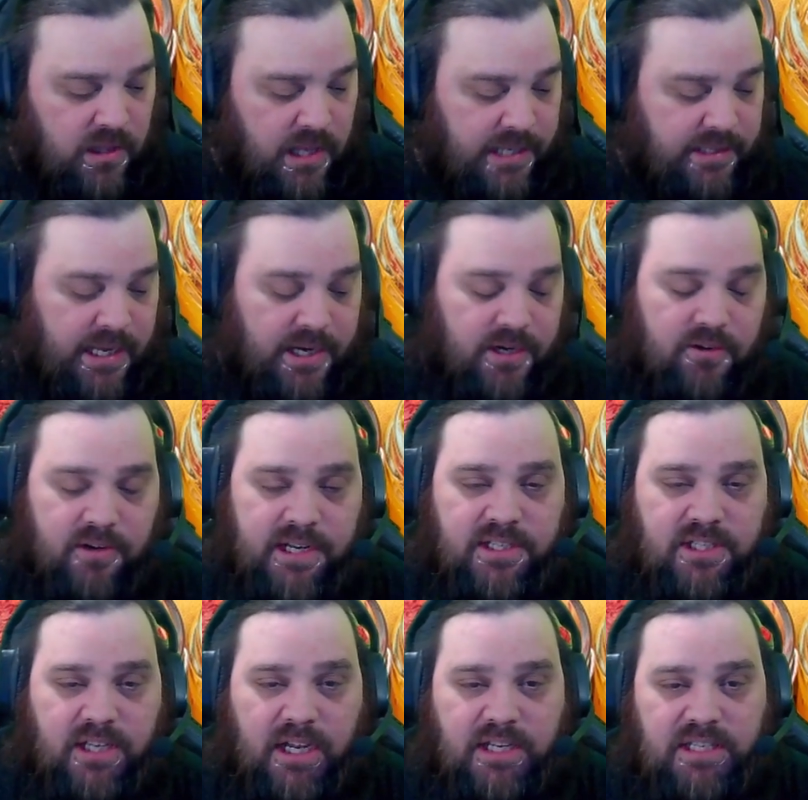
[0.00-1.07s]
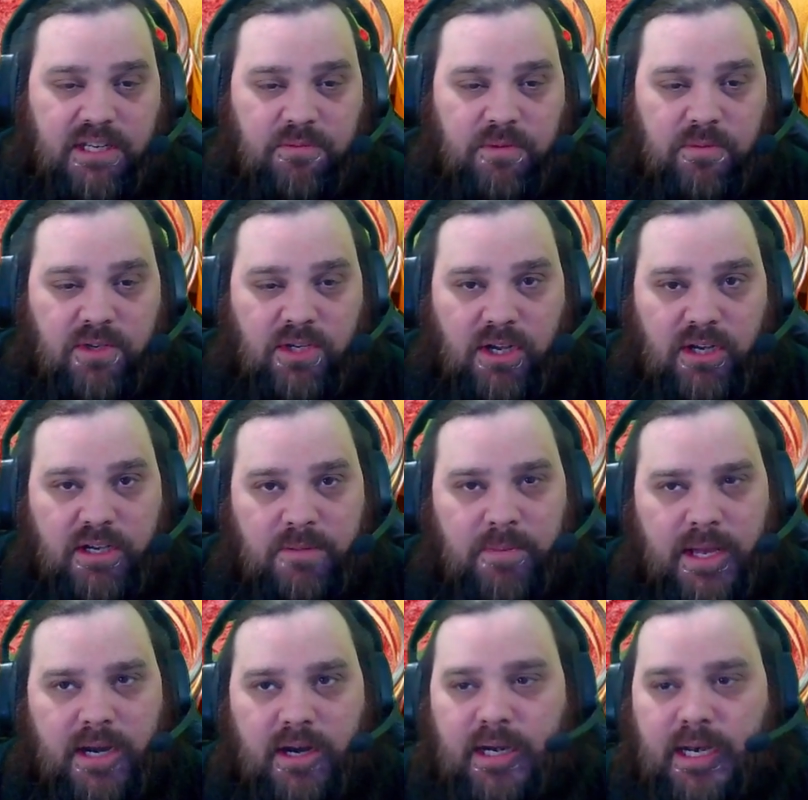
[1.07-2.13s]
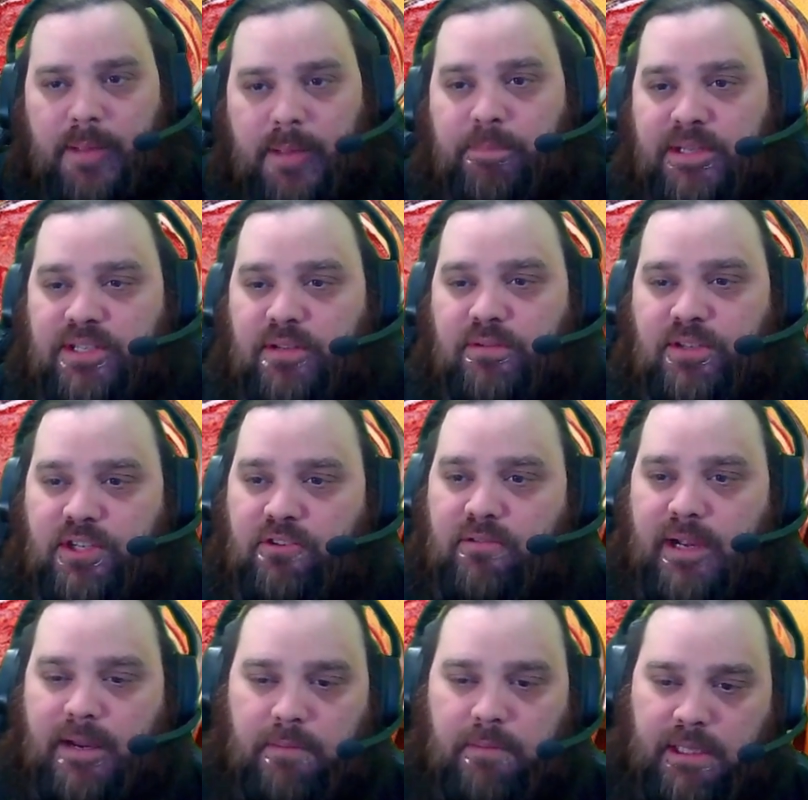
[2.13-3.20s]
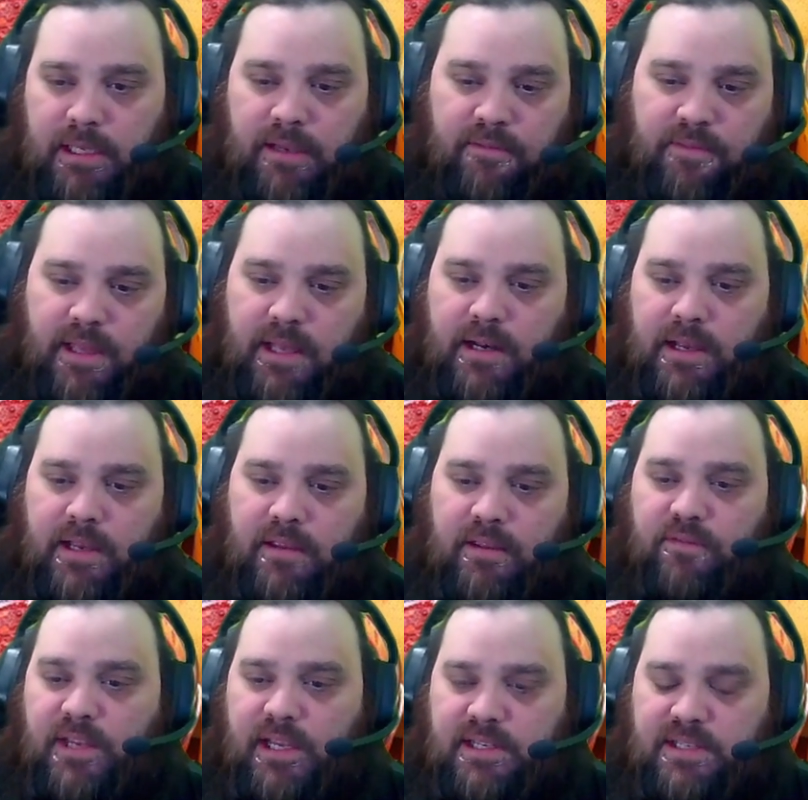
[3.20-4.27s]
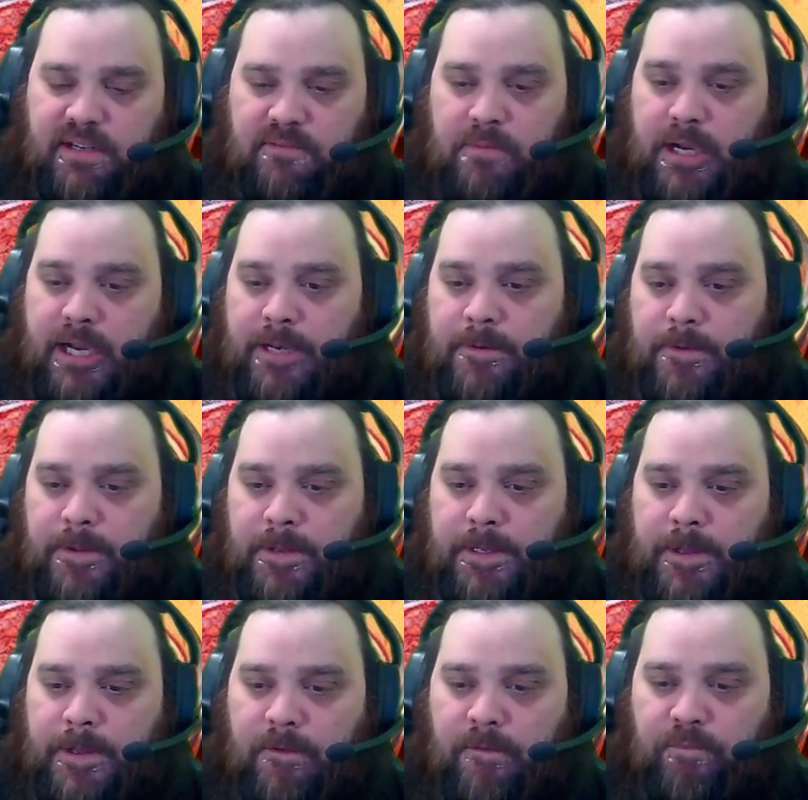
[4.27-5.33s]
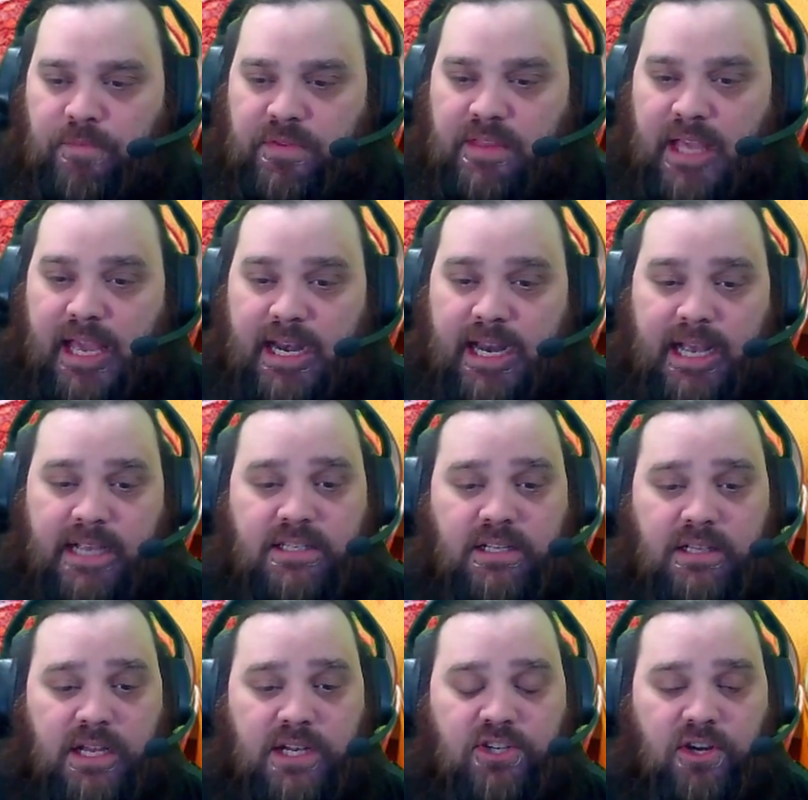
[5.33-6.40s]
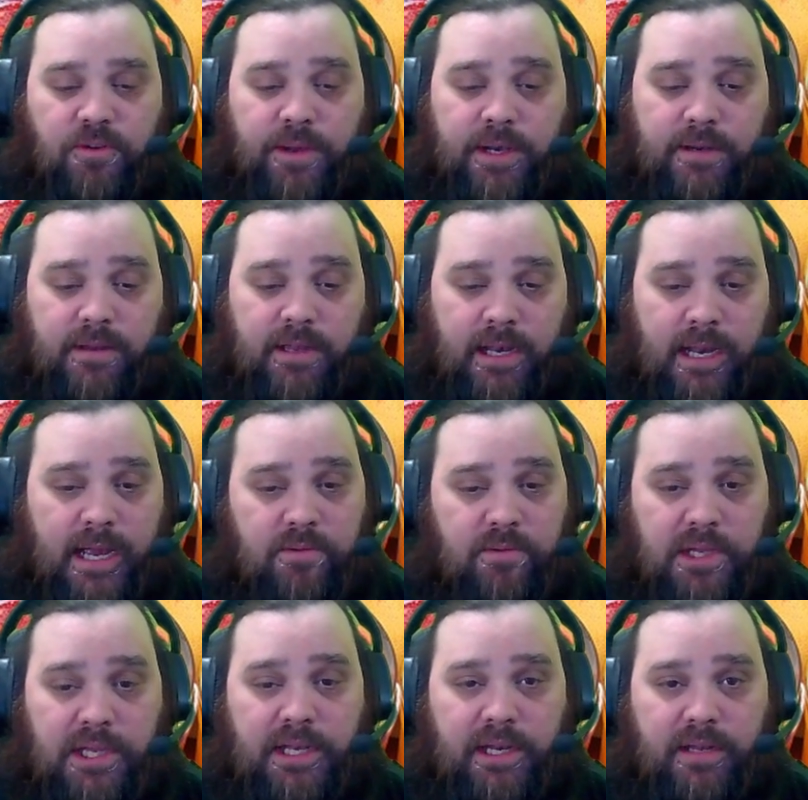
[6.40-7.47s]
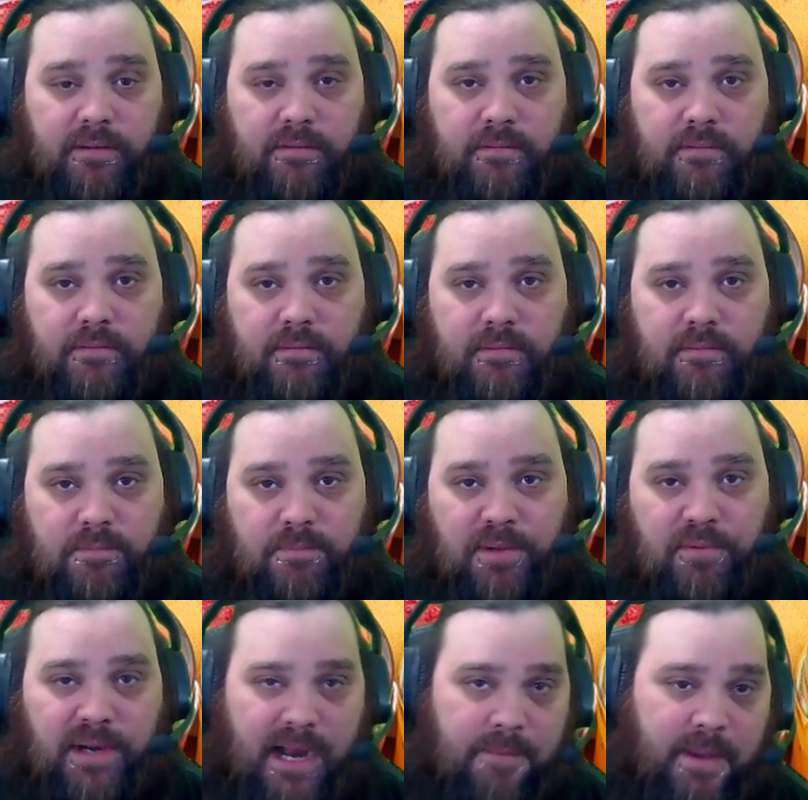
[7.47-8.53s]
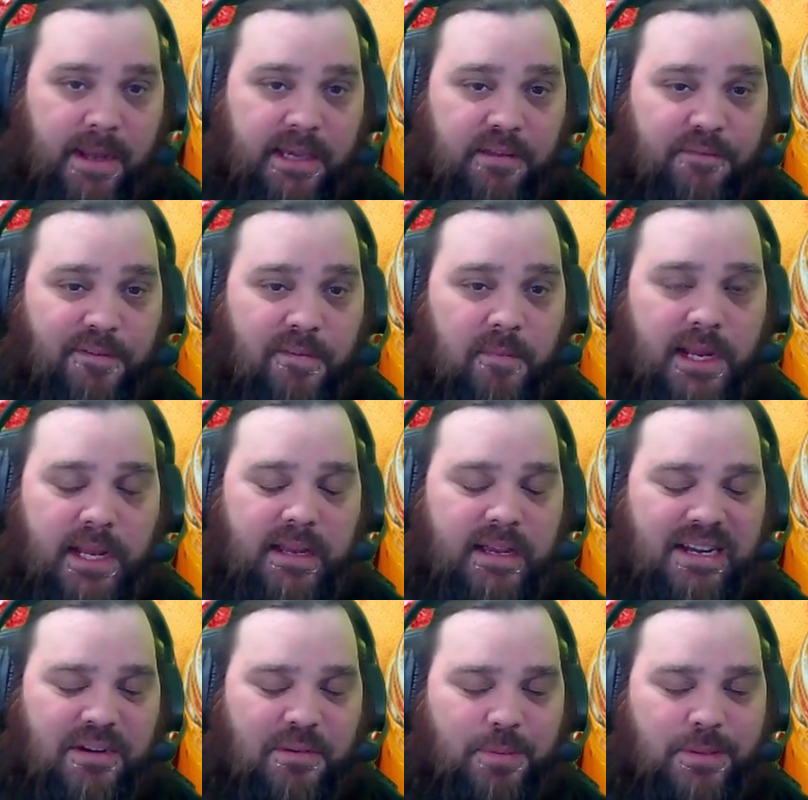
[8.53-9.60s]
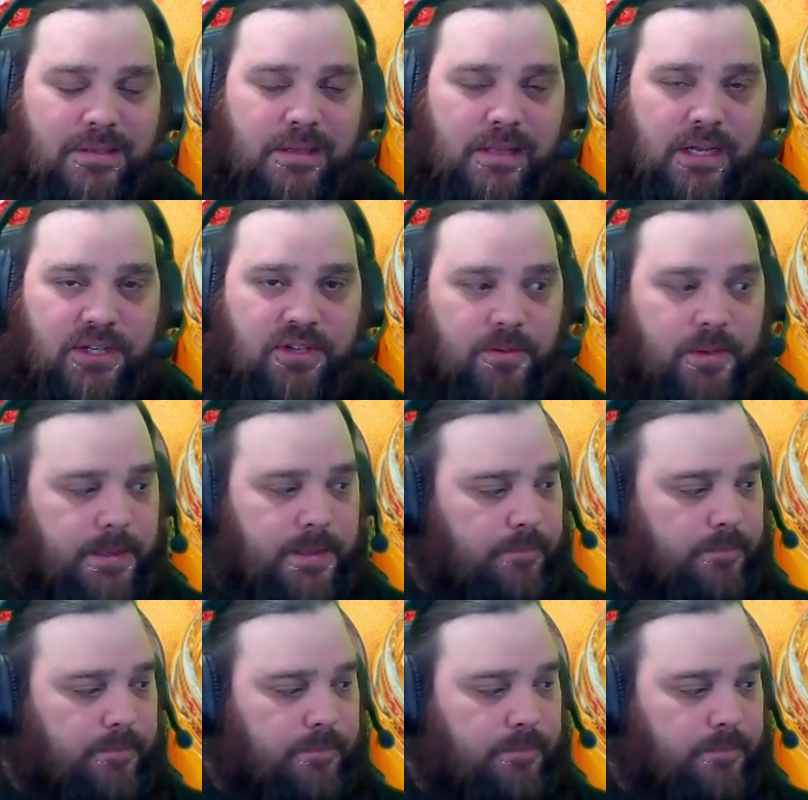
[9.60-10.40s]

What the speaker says: like that green sauce that we were talking about on episode 2, I believe, that you've tasted of mine. That has cilantro in it, and I will eat it. But when I make it for me, I don't put cilantro in it.